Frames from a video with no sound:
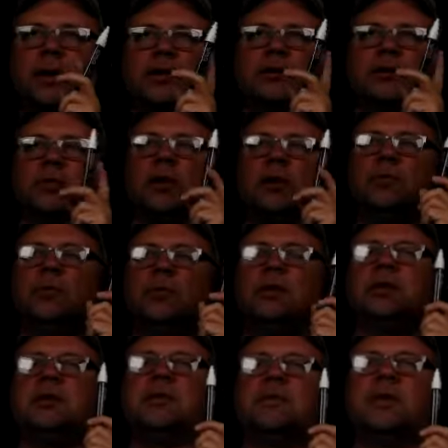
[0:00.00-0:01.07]
So all we
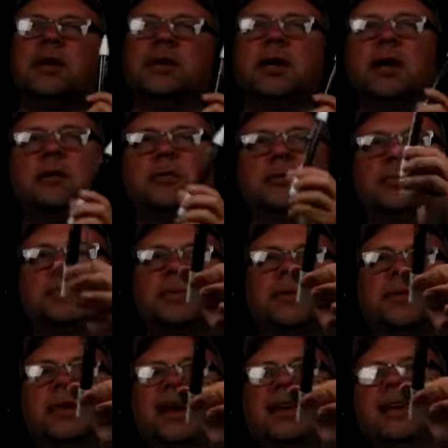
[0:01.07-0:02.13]
need to find out to
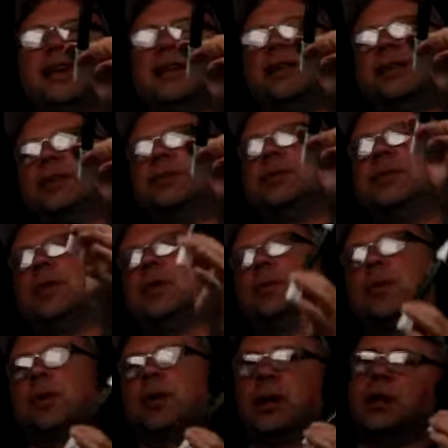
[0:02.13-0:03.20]
plug in this
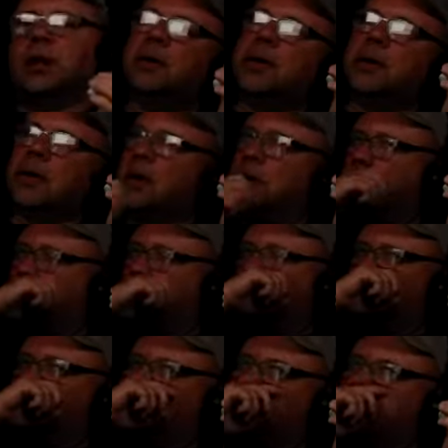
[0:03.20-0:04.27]
formula, we
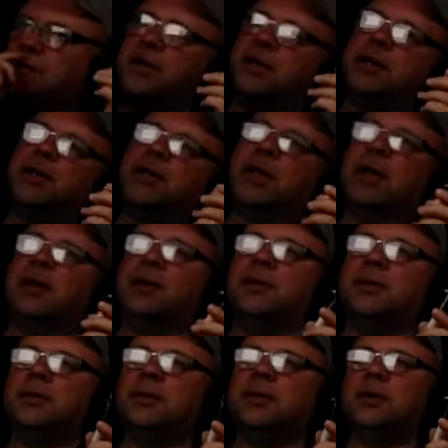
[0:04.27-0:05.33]
need to find
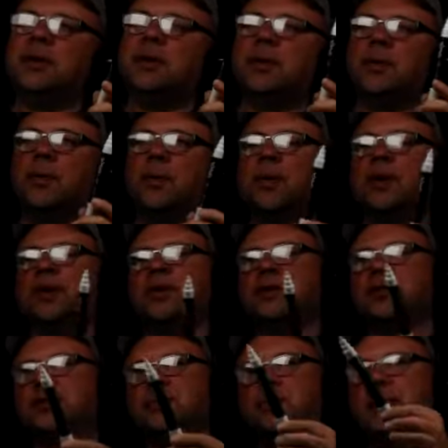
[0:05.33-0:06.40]
out what the
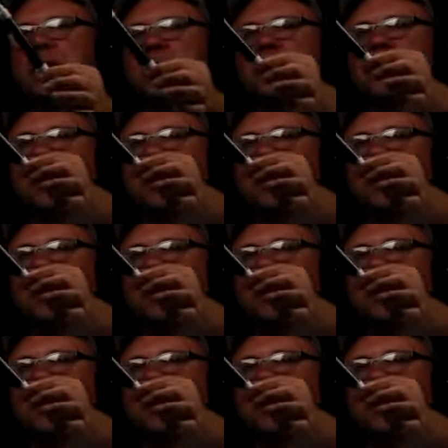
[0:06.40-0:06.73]
speed